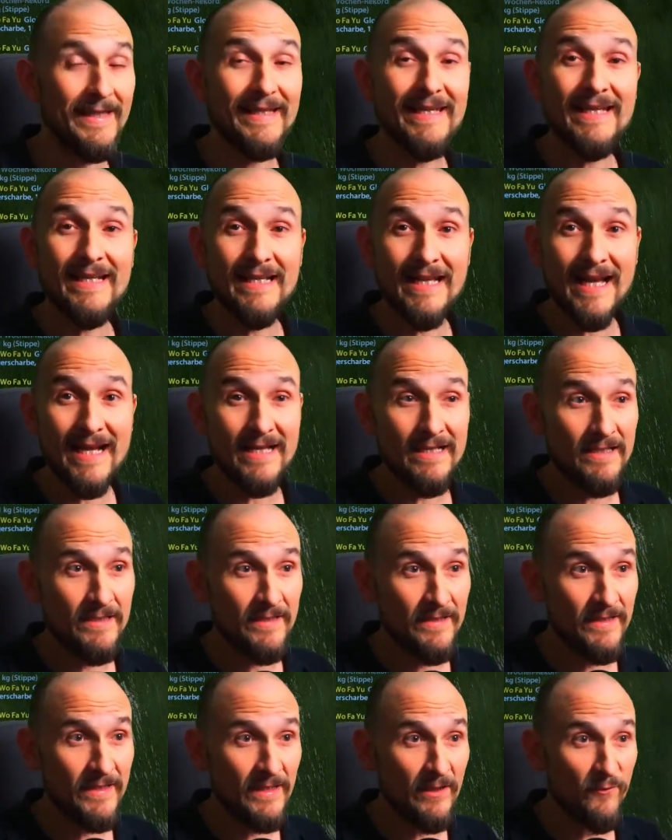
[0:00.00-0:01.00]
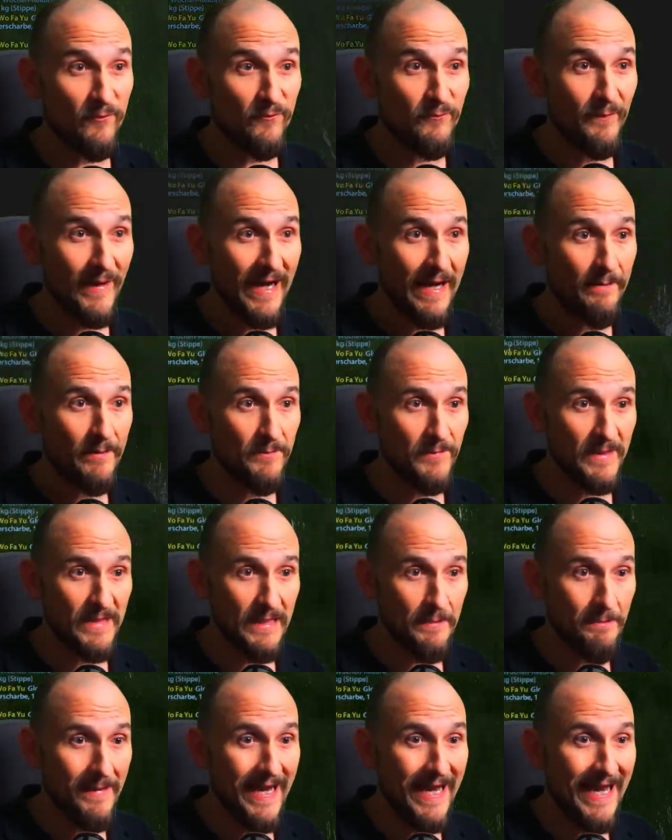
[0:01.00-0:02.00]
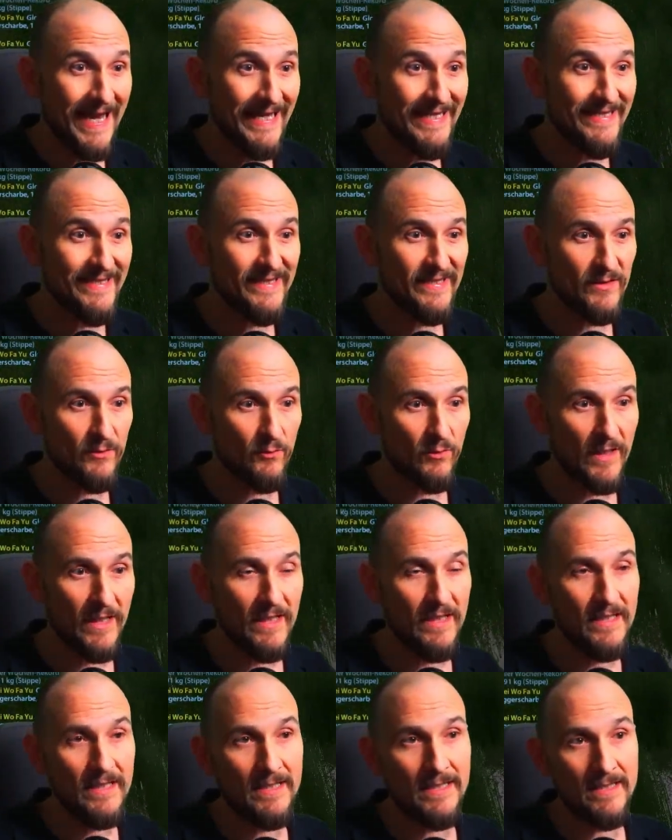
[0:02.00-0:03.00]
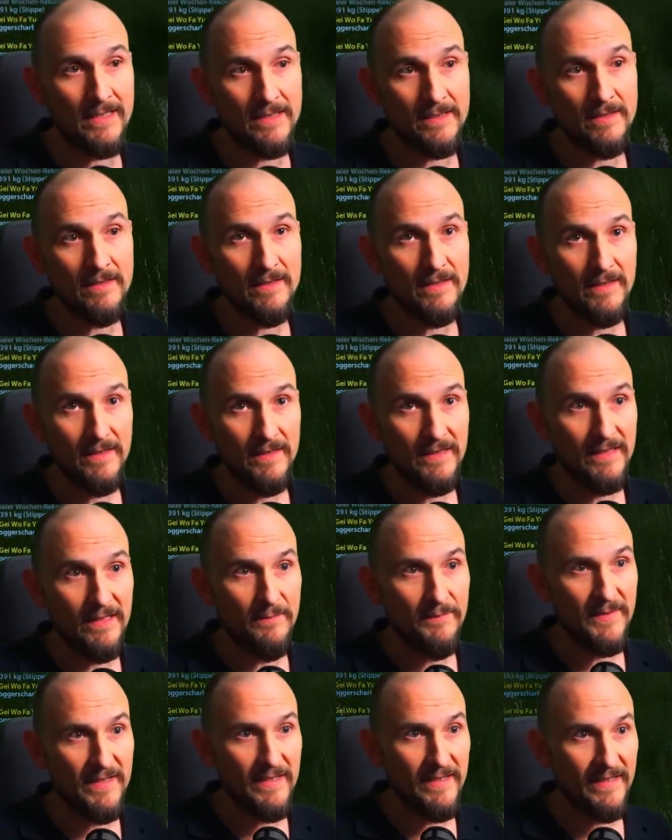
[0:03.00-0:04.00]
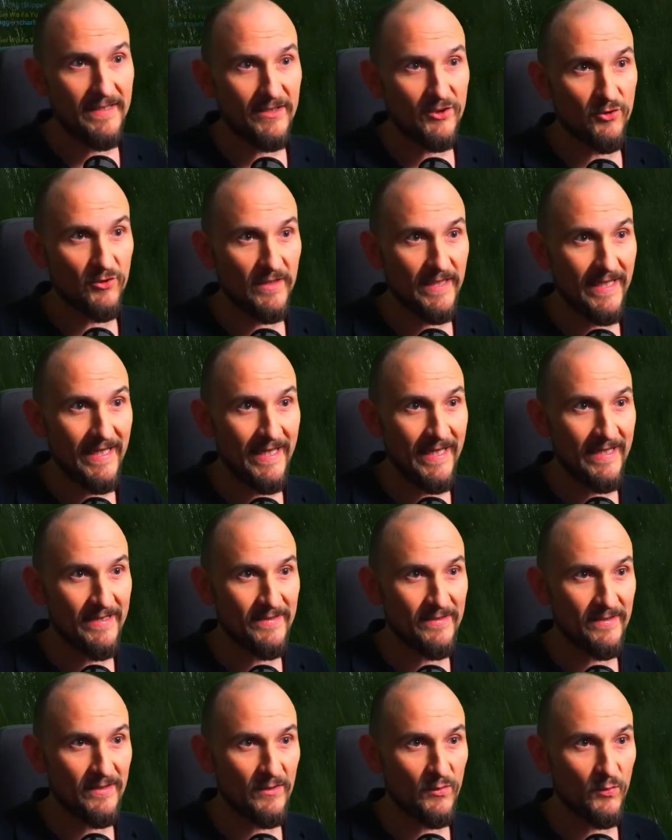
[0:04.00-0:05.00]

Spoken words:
Normally I fish for barbel with a size 1 hook. Here I am already going extra